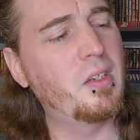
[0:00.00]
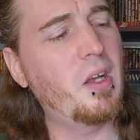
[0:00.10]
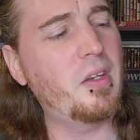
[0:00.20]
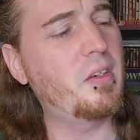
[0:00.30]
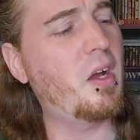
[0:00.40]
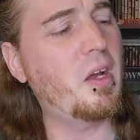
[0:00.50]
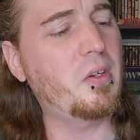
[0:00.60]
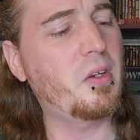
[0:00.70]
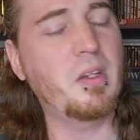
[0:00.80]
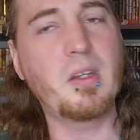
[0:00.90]
not
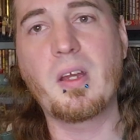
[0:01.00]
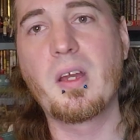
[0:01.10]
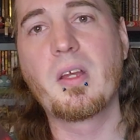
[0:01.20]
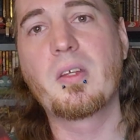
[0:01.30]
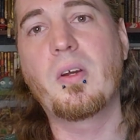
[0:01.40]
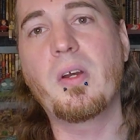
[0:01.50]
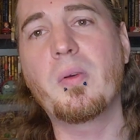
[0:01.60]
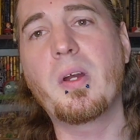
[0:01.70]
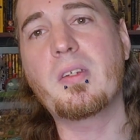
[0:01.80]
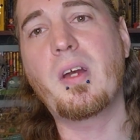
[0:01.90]
a good idea. So
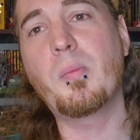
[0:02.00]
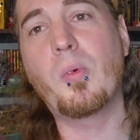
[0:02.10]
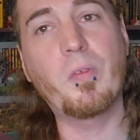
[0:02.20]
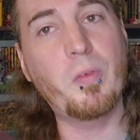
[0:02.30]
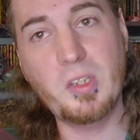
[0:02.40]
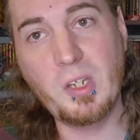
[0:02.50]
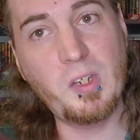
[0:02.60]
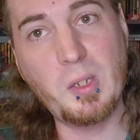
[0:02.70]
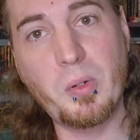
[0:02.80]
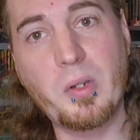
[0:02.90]
anyways, I'm more of a
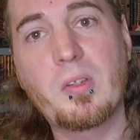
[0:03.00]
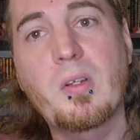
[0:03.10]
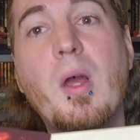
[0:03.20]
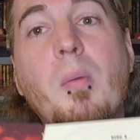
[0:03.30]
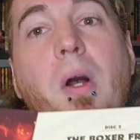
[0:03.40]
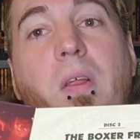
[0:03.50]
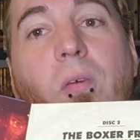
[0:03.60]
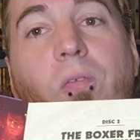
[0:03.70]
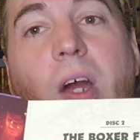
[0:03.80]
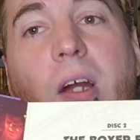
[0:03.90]
DVD person, but
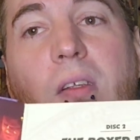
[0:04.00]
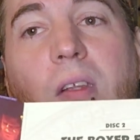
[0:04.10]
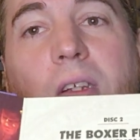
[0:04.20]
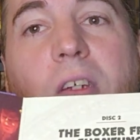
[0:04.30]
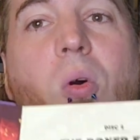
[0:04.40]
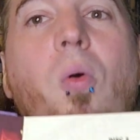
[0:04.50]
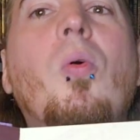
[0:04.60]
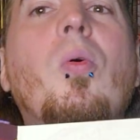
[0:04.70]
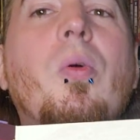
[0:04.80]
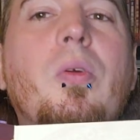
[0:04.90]
the fact that these
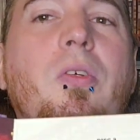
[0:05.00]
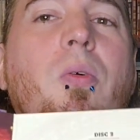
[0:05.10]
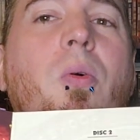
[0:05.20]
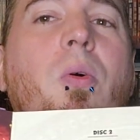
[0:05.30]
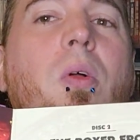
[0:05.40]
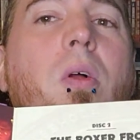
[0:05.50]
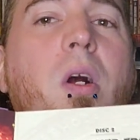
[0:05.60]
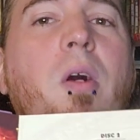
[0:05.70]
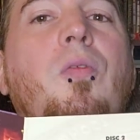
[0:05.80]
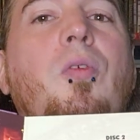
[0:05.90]
old school
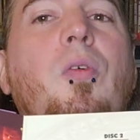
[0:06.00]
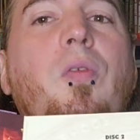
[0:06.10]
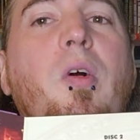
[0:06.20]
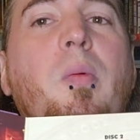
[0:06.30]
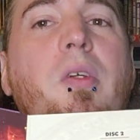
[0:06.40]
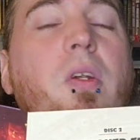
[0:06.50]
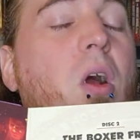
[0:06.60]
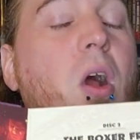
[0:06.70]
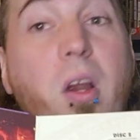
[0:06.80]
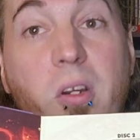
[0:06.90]
kung fu films that are
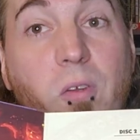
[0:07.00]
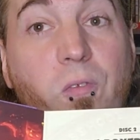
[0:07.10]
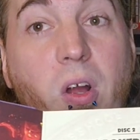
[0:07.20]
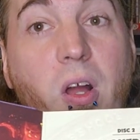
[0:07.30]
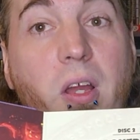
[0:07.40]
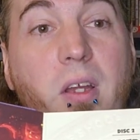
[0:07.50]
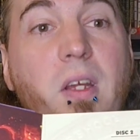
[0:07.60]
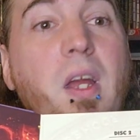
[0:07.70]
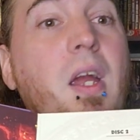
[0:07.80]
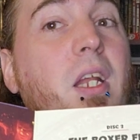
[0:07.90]
hard to
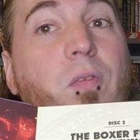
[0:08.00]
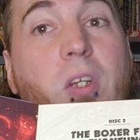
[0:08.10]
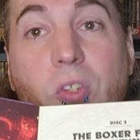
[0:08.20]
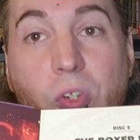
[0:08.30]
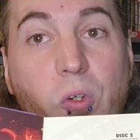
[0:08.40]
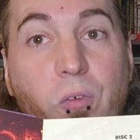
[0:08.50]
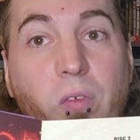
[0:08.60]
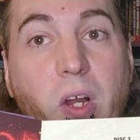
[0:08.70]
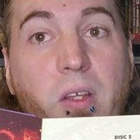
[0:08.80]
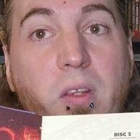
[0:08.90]
find, and if you do
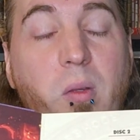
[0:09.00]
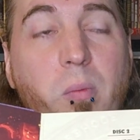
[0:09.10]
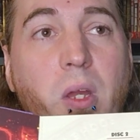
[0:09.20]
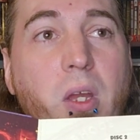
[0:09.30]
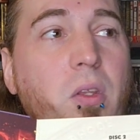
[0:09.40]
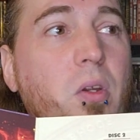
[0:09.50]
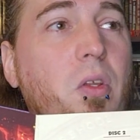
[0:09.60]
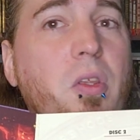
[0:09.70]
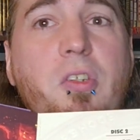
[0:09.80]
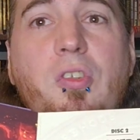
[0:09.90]
find them,
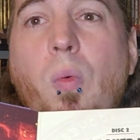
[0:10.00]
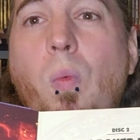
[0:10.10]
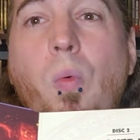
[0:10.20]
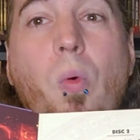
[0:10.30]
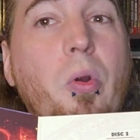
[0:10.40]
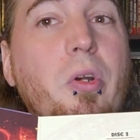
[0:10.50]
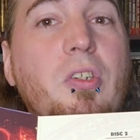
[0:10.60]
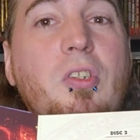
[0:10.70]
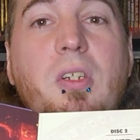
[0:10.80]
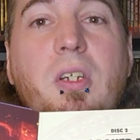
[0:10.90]
they're just the
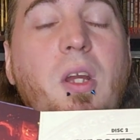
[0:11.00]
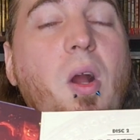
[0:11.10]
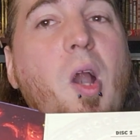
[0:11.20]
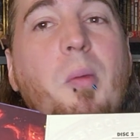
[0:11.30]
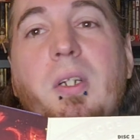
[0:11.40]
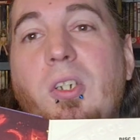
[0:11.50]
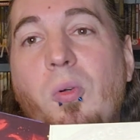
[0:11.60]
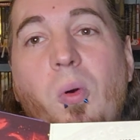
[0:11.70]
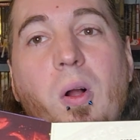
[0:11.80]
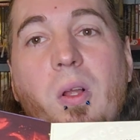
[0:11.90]
worst garbage
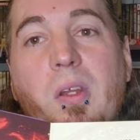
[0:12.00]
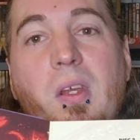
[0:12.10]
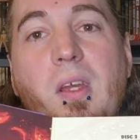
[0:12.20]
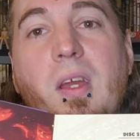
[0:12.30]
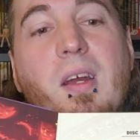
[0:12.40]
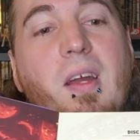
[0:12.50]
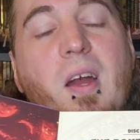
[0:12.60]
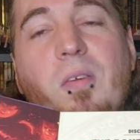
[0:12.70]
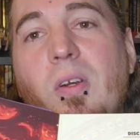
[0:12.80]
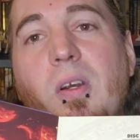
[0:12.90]
quality
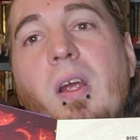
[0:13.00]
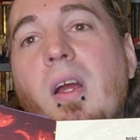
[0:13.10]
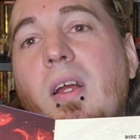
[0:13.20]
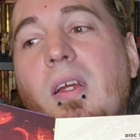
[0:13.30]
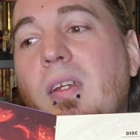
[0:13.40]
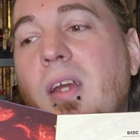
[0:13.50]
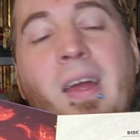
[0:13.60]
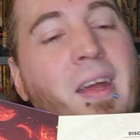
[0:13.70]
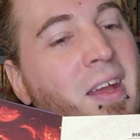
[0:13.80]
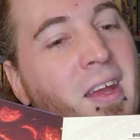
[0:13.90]
ever.
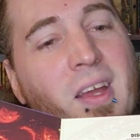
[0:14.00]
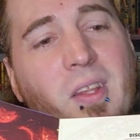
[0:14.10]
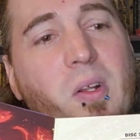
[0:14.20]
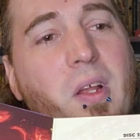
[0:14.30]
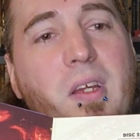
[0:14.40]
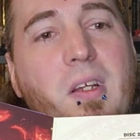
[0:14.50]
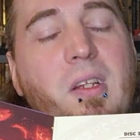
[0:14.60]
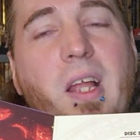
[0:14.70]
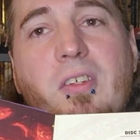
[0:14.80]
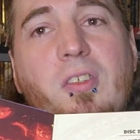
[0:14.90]
They're like
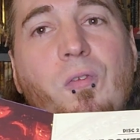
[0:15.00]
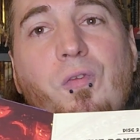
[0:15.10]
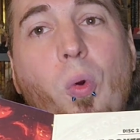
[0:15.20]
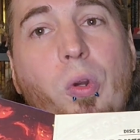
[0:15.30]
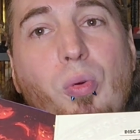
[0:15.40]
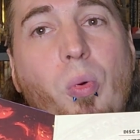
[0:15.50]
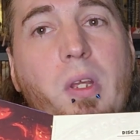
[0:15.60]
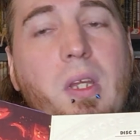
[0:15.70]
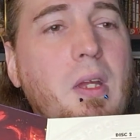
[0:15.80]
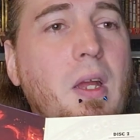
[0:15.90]
less than
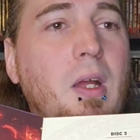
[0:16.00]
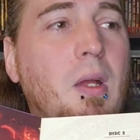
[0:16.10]
420